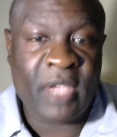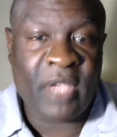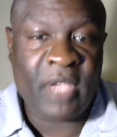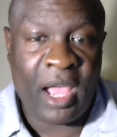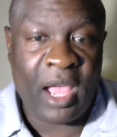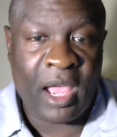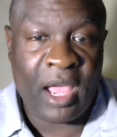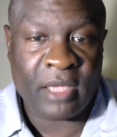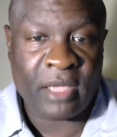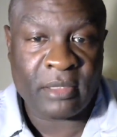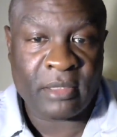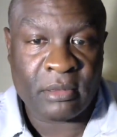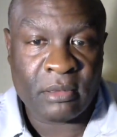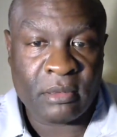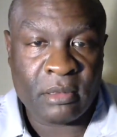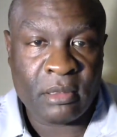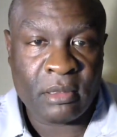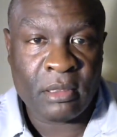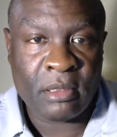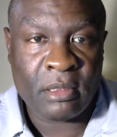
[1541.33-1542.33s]
of God.
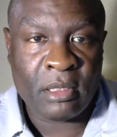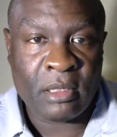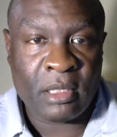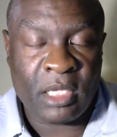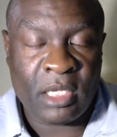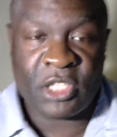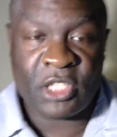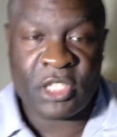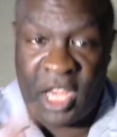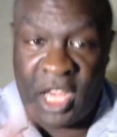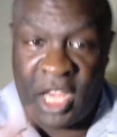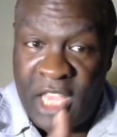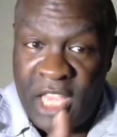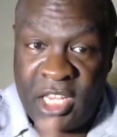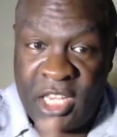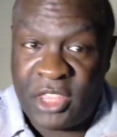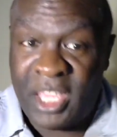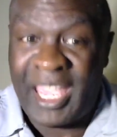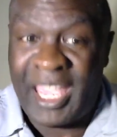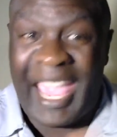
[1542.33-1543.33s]
Is there
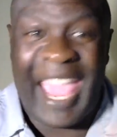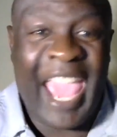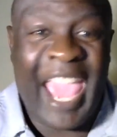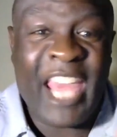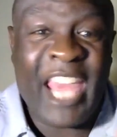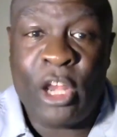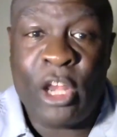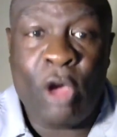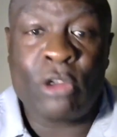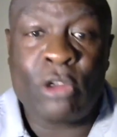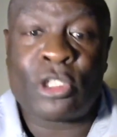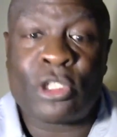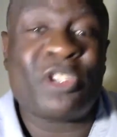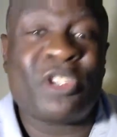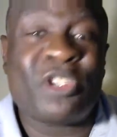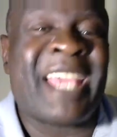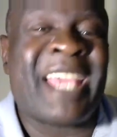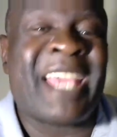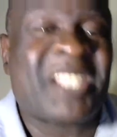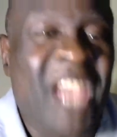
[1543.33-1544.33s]
anything added
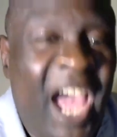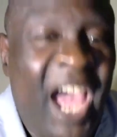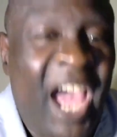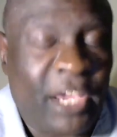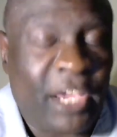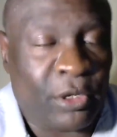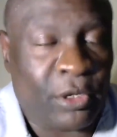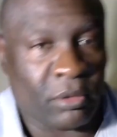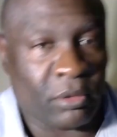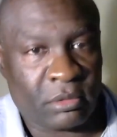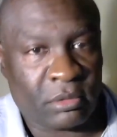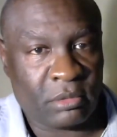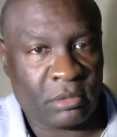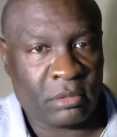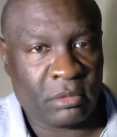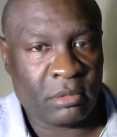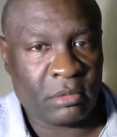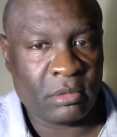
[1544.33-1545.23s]
on to that title?